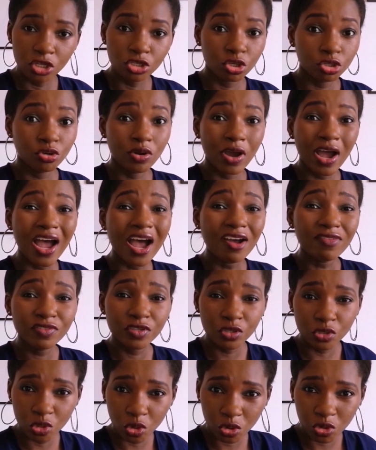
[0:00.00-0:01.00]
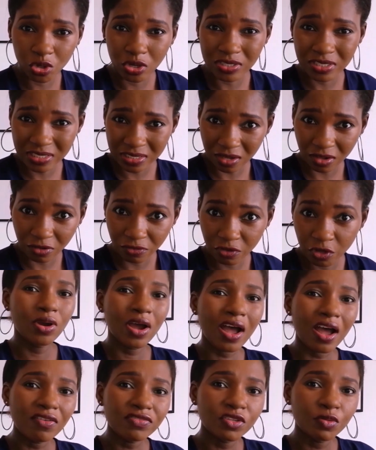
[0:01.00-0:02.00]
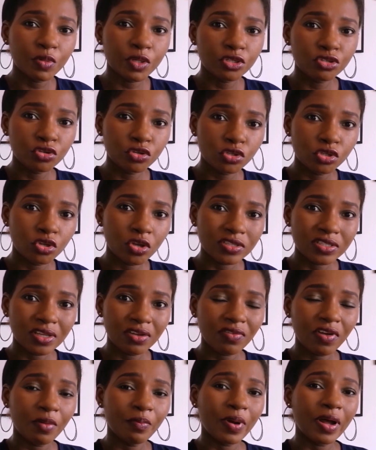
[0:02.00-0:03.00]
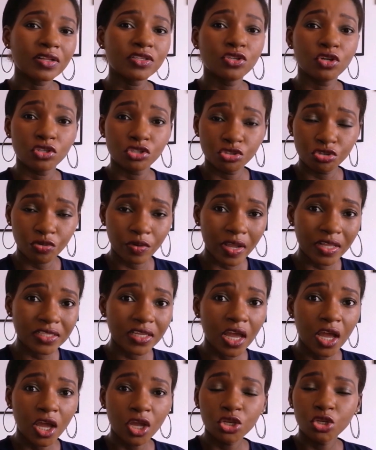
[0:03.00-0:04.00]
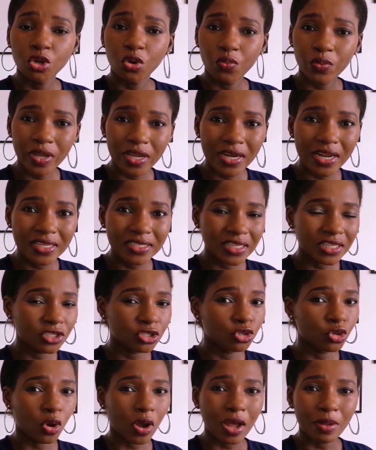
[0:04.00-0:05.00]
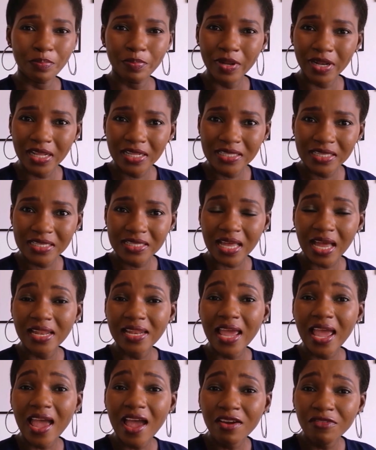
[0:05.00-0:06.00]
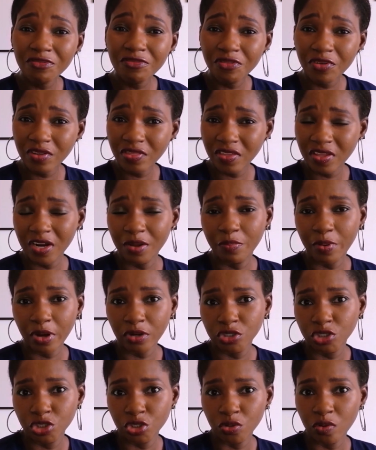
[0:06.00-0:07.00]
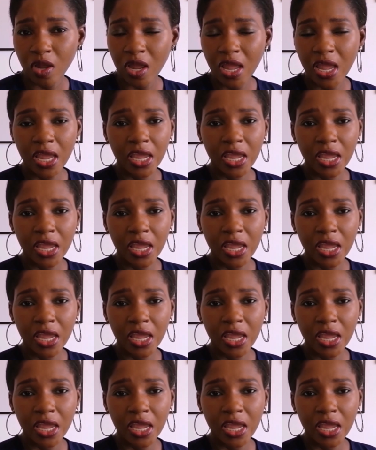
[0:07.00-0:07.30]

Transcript: So you have to know yourself. You have to be true to yourself about your strengths, your weaknesses, your abilities, and everything about you.